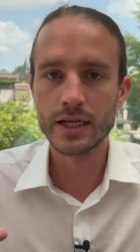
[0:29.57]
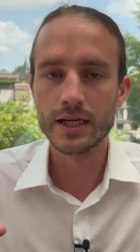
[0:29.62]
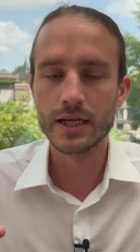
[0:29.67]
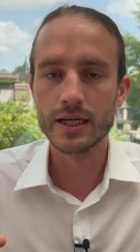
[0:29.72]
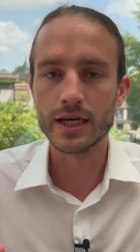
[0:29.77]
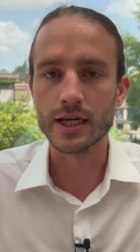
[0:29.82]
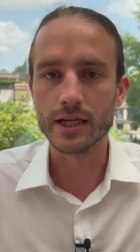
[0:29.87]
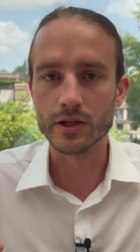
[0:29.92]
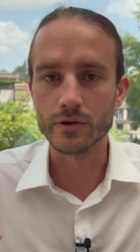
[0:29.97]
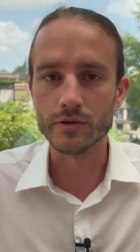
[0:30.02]

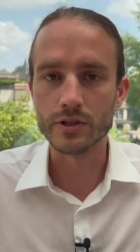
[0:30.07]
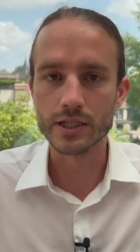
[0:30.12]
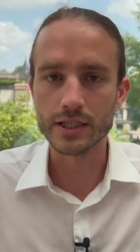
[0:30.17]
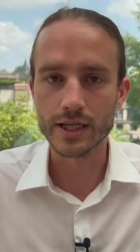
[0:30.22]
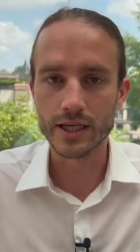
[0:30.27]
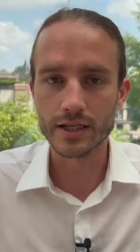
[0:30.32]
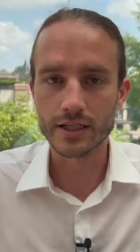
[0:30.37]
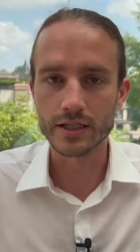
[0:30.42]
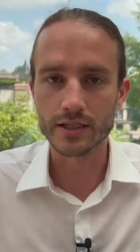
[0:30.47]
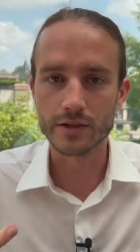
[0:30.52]
And only
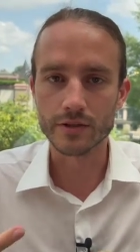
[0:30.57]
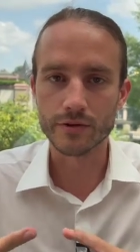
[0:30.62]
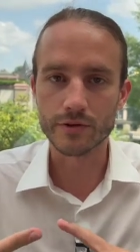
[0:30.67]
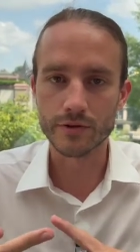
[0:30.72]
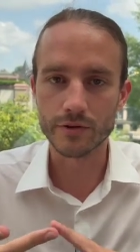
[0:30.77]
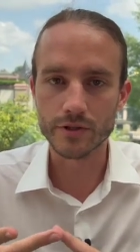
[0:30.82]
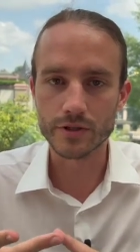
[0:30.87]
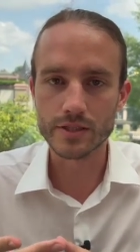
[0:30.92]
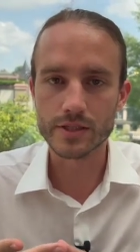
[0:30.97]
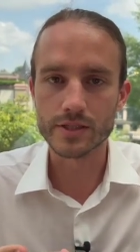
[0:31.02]
then, in the
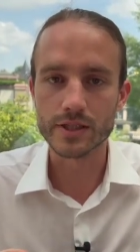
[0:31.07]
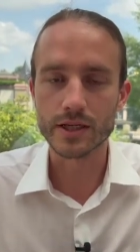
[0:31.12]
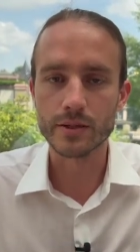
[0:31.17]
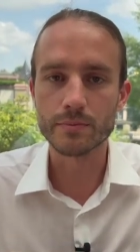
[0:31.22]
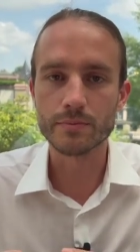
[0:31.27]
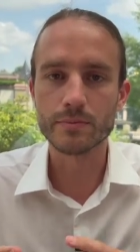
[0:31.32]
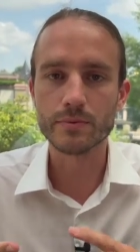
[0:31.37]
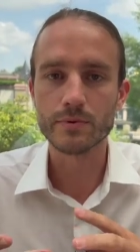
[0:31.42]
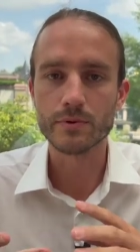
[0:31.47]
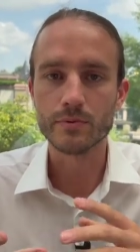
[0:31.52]
third
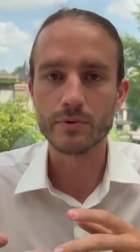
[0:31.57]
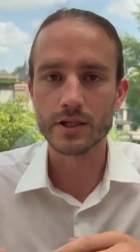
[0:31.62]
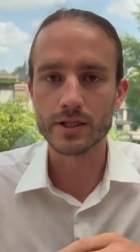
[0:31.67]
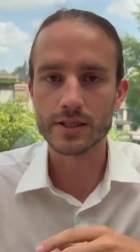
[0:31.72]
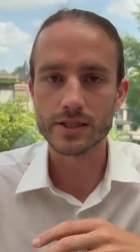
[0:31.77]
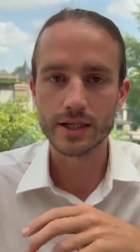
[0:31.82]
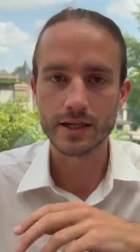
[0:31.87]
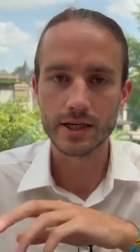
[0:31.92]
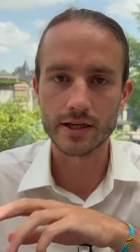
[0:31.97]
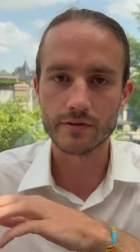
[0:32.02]
step, once
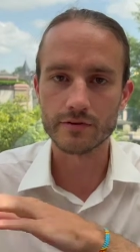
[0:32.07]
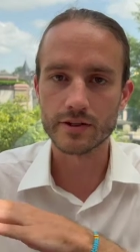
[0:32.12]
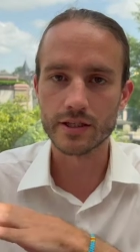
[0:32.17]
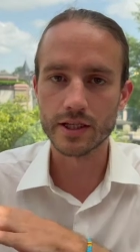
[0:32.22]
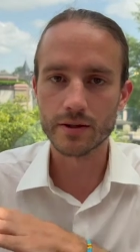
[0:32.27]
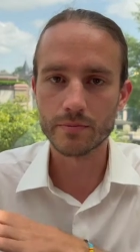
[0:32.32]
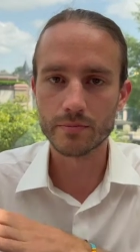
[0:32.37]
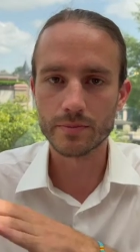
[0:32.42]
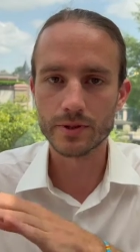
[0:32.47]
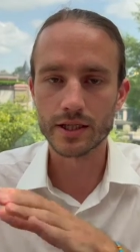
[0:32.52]
I have the
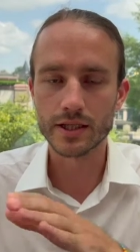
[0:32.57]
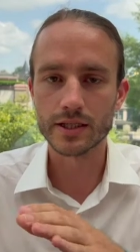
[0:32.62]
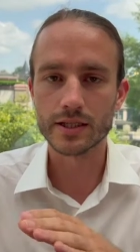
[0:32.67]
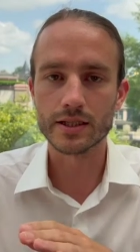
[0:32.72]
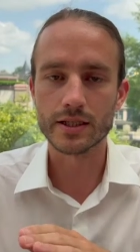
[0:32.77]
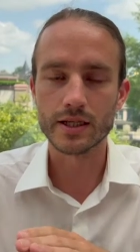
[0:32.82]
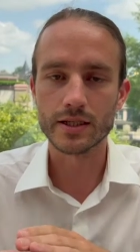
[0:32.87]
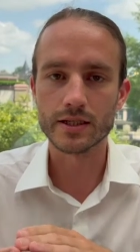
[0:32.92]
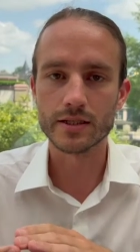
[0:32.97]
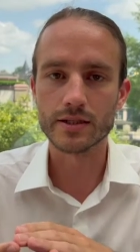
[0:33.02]
impact
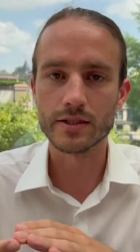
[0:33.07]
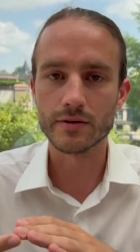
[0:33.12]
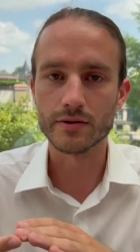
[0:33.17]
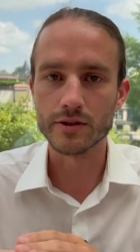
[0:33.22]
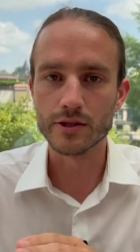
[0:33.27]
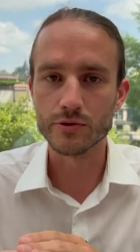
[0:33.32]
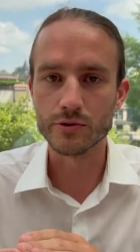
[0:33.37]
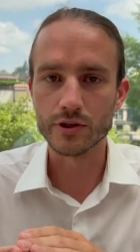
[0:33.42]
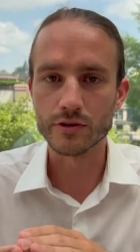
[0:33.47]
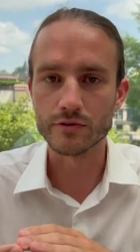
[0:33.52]
and the
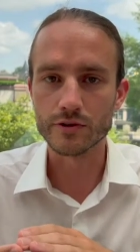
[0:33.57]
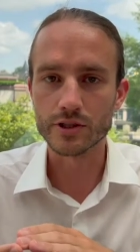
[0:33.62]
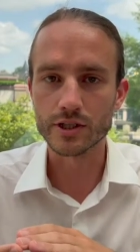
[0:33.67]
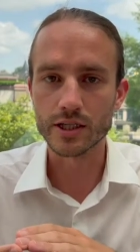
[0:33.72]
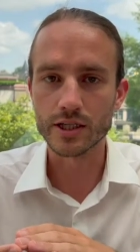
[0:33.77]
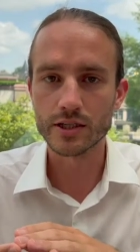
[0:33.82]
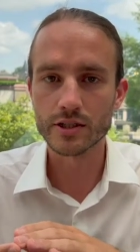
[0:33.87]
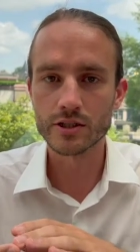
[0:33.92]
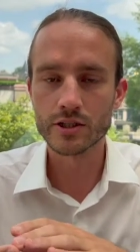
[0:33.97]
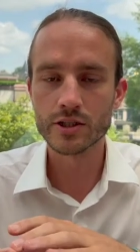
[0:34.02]
theory of
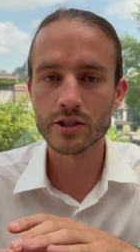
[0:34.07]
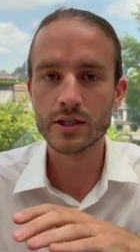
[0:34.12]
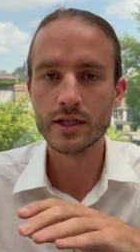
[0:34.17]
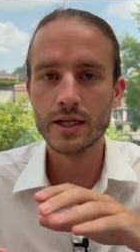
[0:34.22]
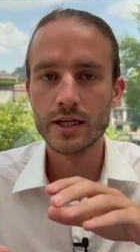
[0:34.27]
change,